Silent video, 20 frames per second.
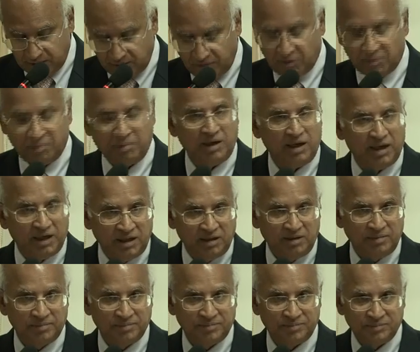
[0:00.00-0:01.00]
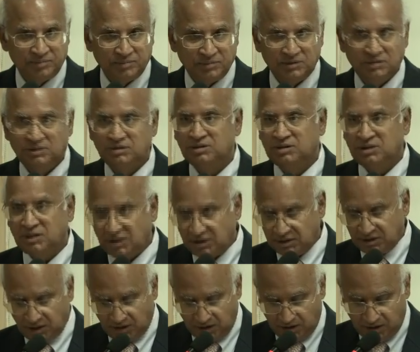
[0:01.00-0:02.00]
of a building,
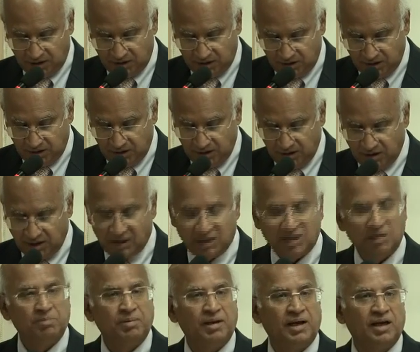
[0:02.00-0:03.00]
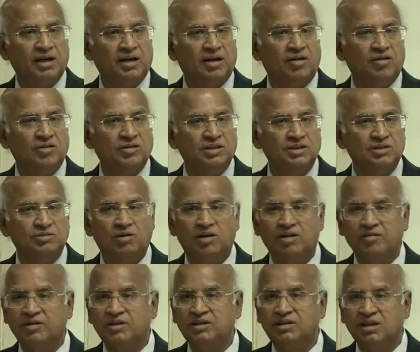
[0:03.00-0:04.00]
teachers, and a playground. This is
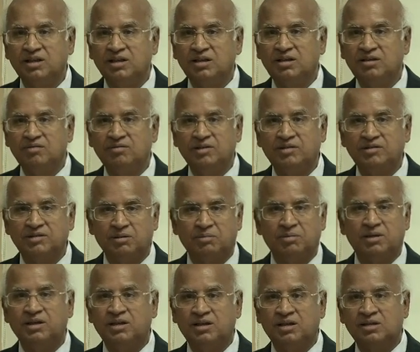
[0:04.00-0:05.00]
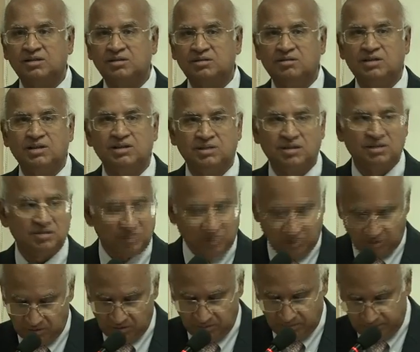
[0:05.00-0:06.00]
what we think when somebody tells you, what is a
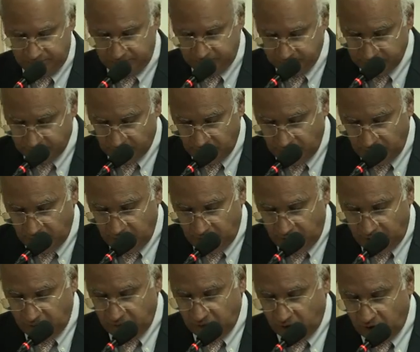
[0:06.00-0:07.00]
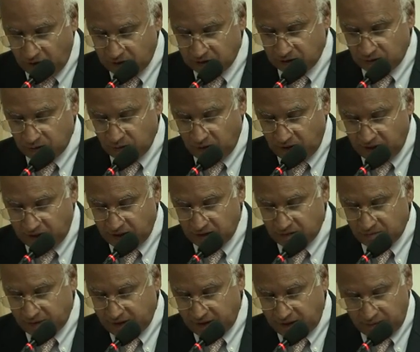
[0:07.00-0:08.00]
school? If all the
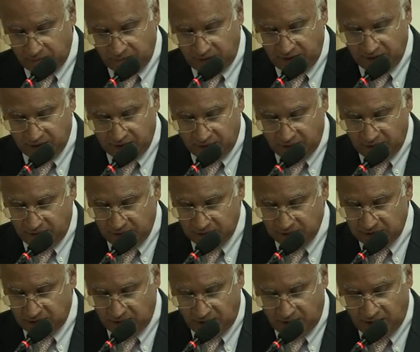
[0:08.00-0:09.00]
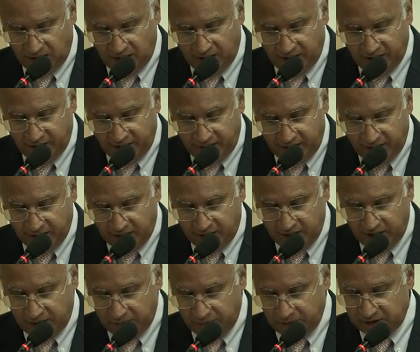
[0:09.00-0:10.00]
220 million children in India
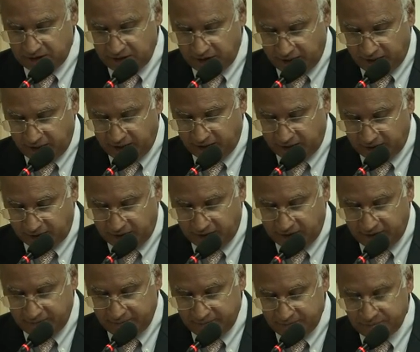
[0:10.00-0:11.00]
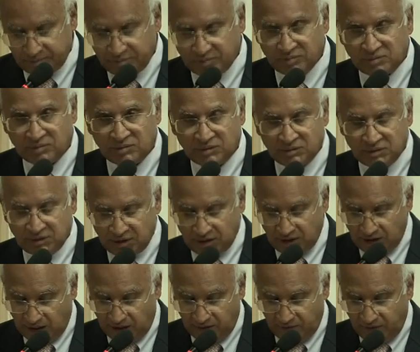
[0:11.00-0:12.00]
need to be educated,
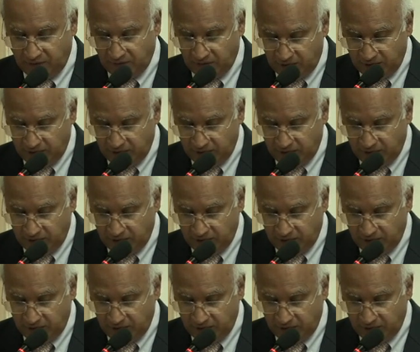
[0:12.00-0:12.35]
then we will